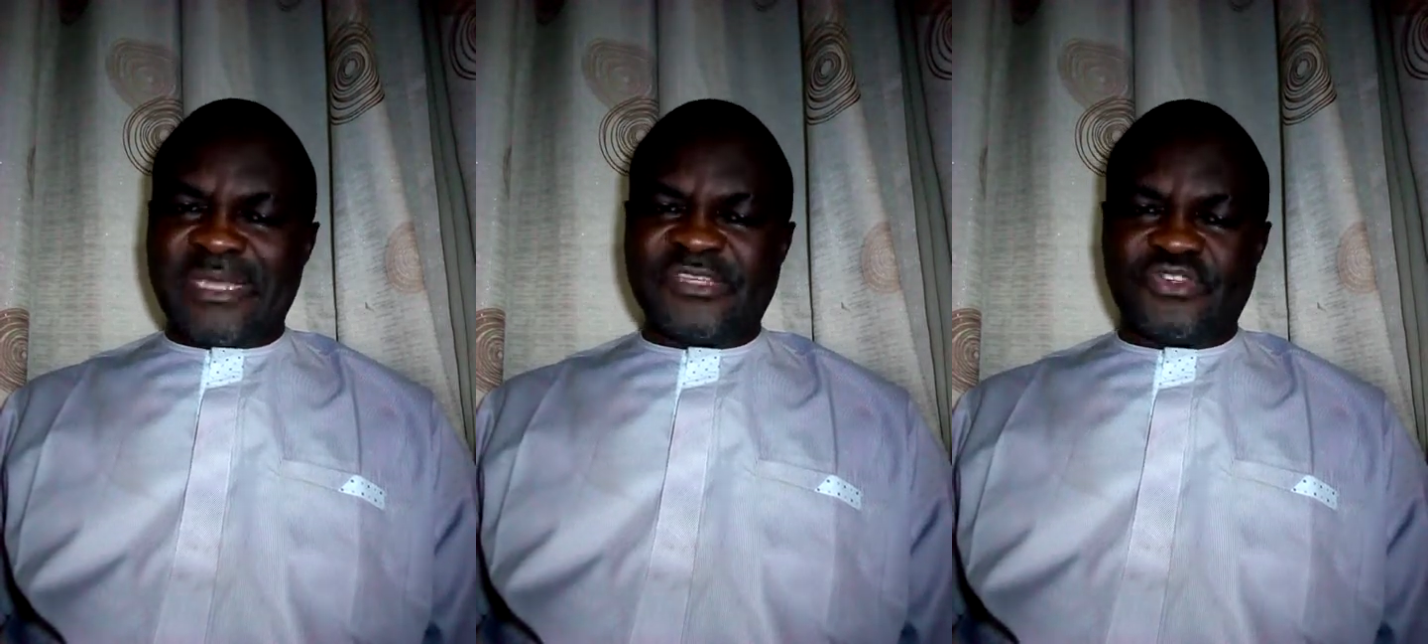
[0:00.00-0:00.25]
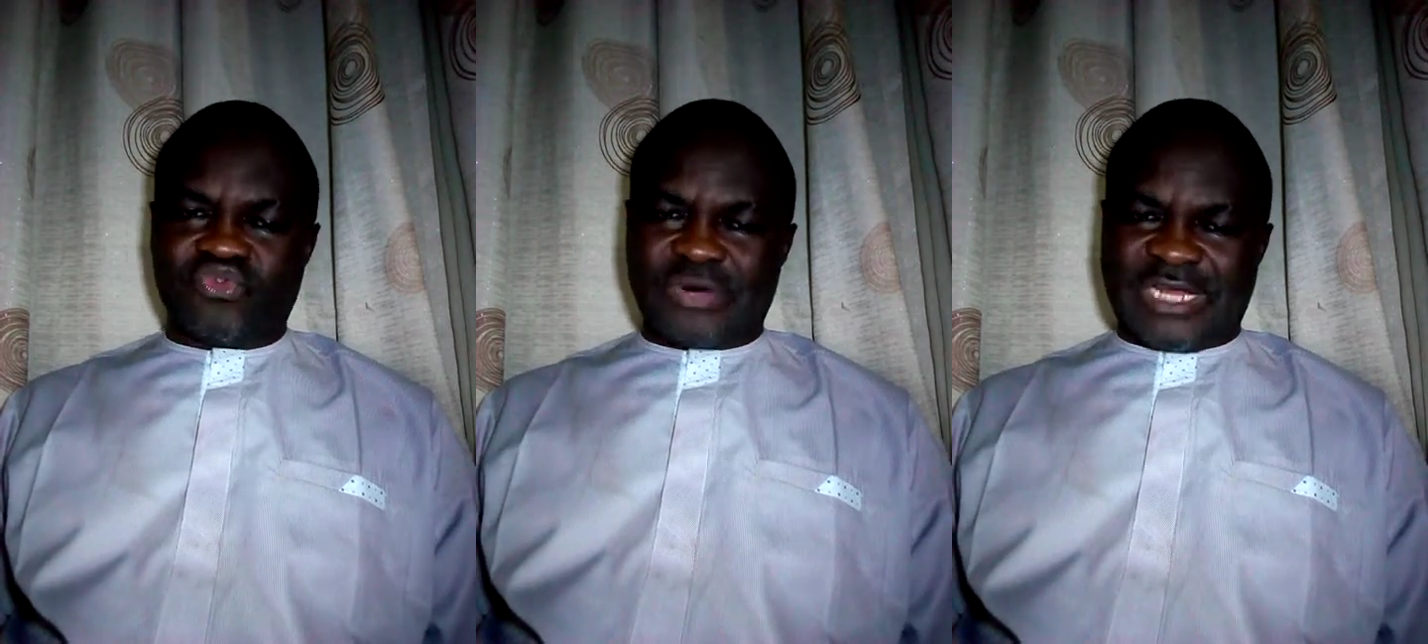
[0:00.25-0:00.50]

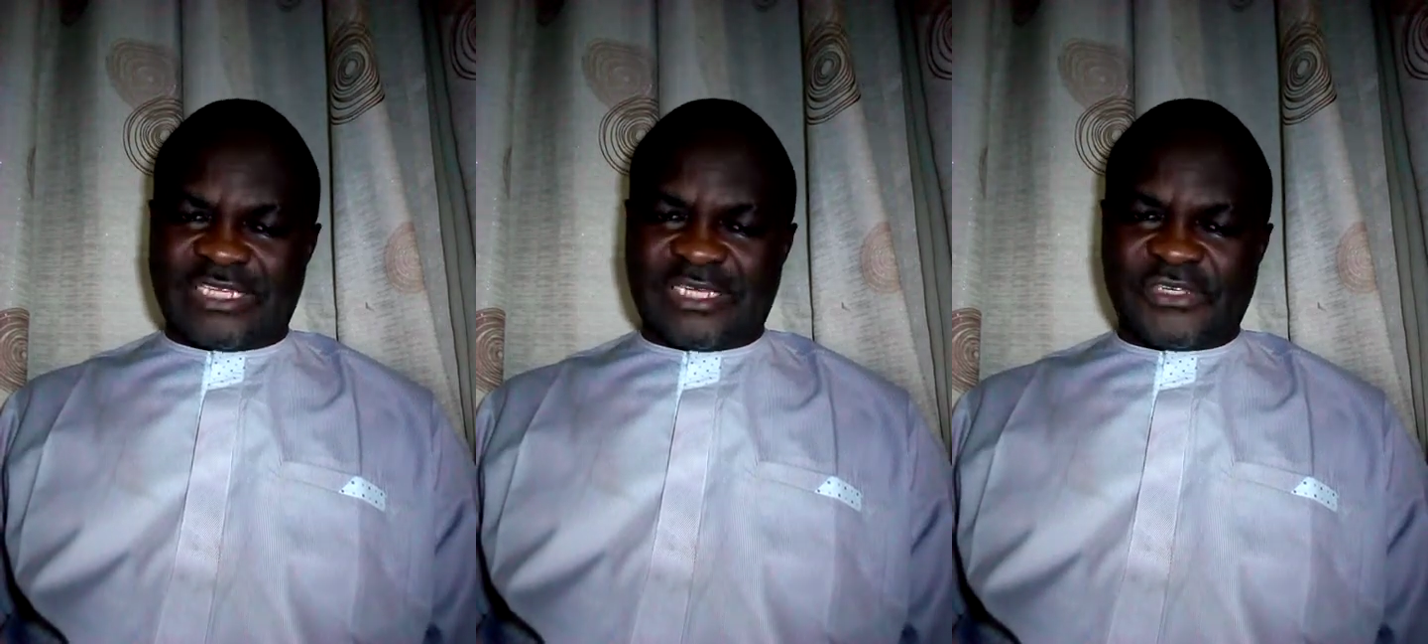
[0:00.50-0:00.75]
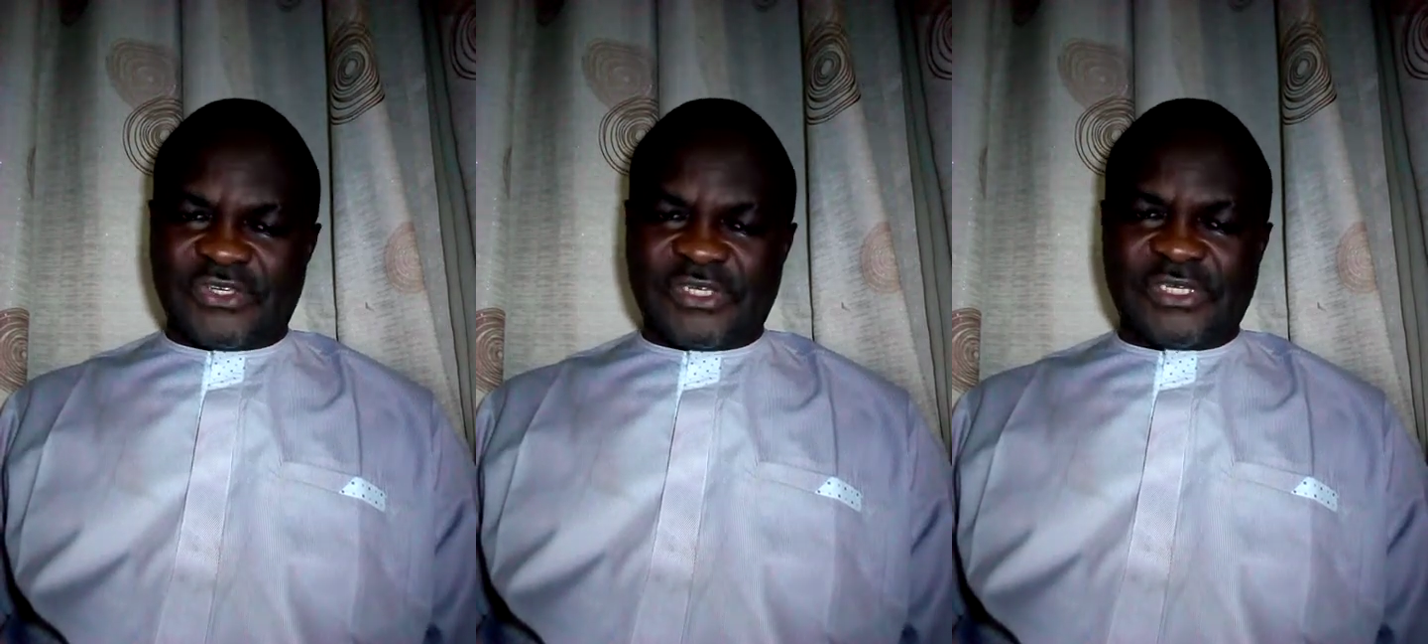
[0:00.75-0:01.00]

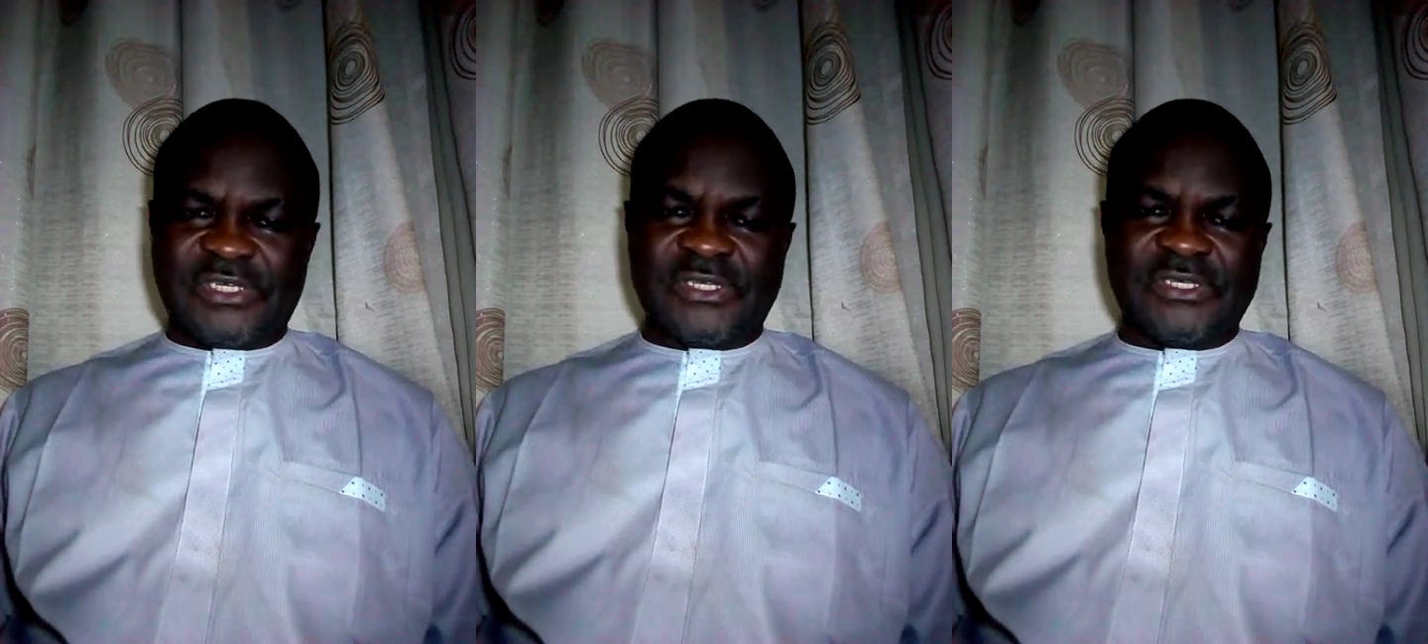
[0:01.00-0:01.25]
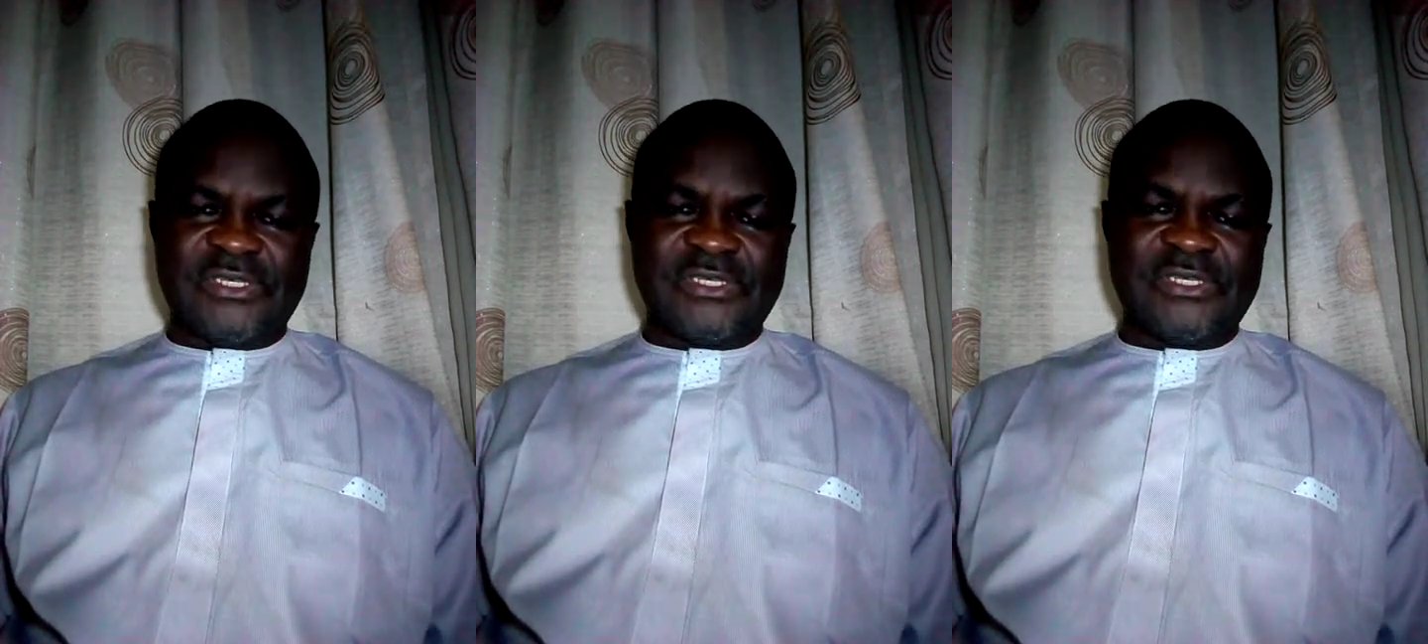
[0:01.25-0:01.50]

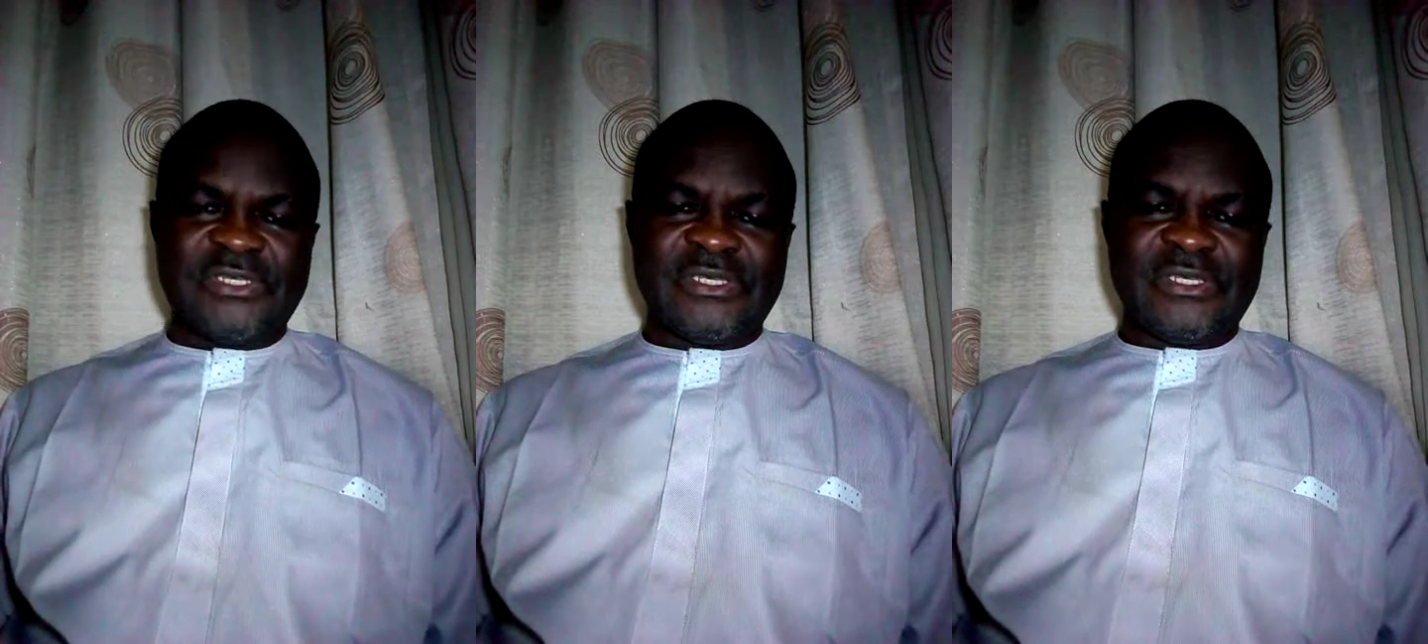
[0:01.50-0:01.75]
strategies.